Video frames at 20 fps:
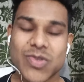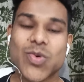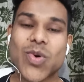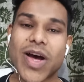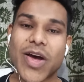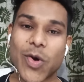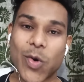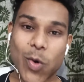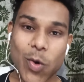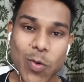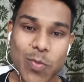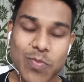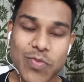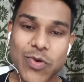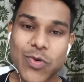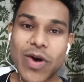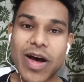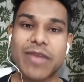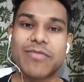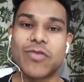so i
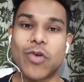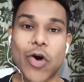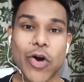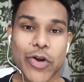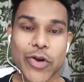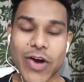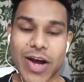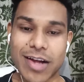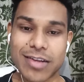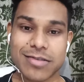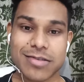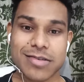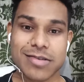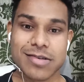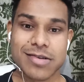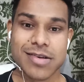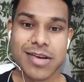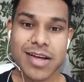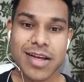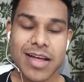hope you have got your
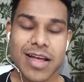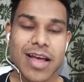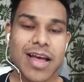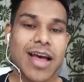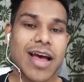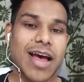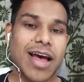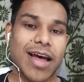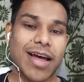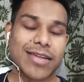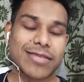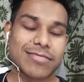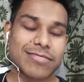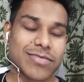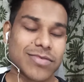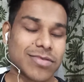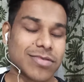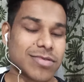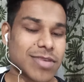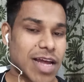answer
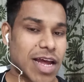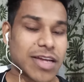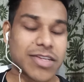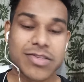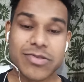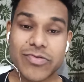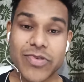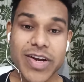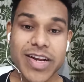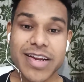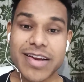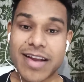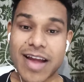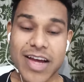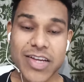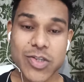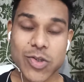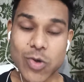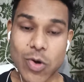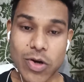and it's really
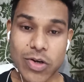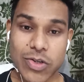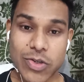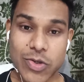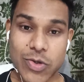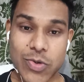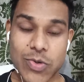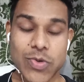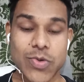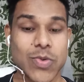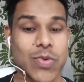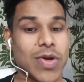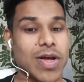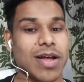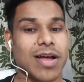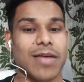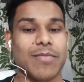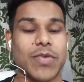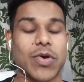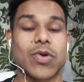nice talking to you
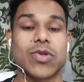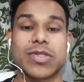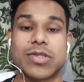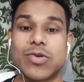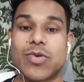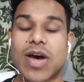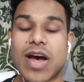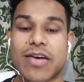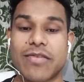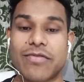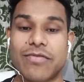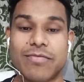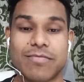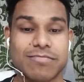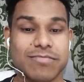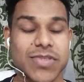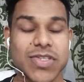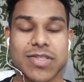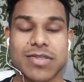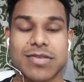because you have
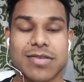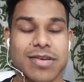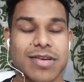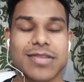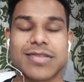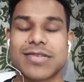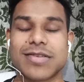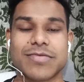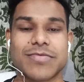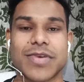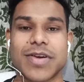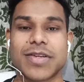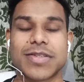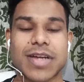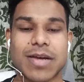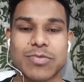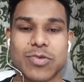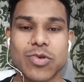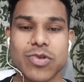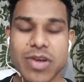just it's
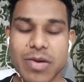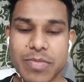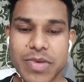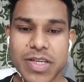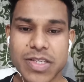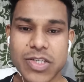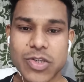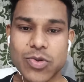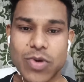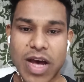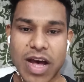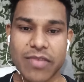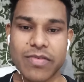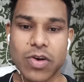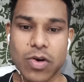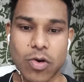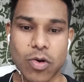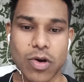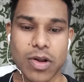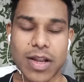it's absolutely amazing to
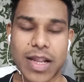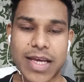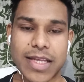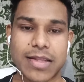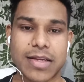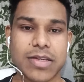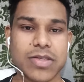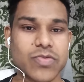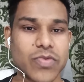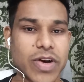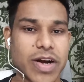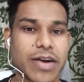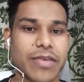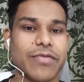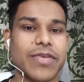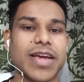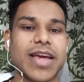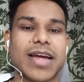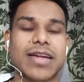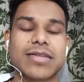have a call like this
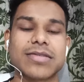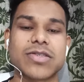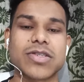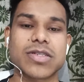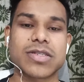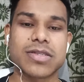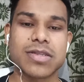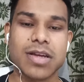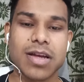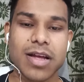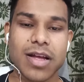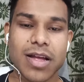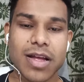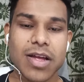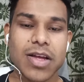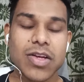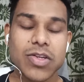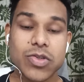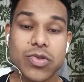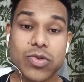where we can just
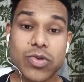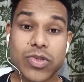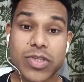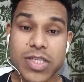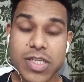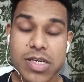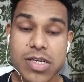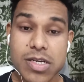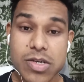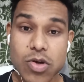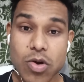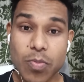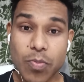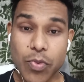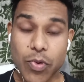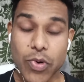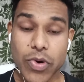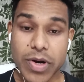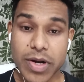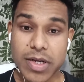to see your
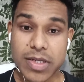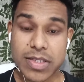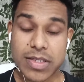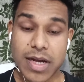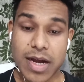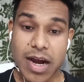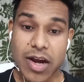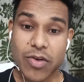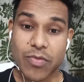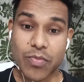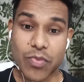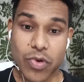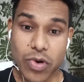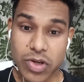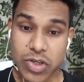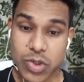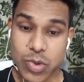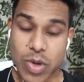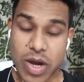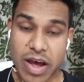progress the kind of
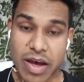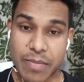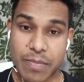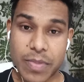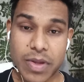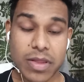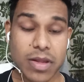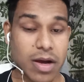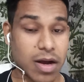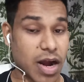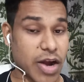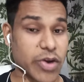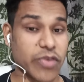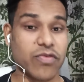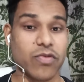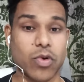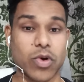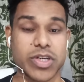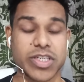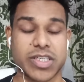progress you have been the kind
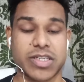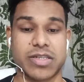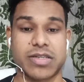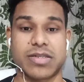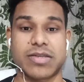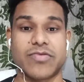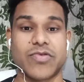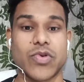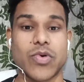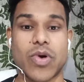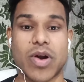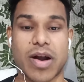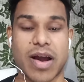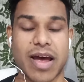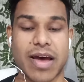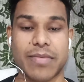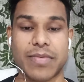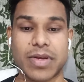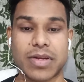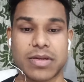of question is you are
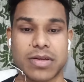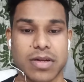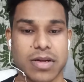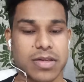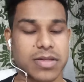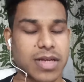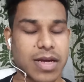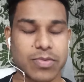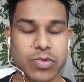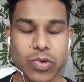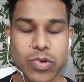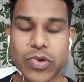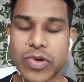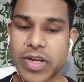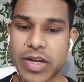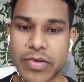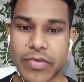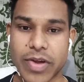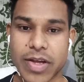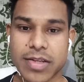having it's
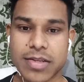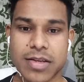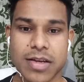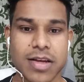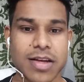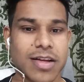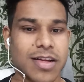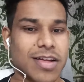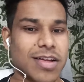absolutely great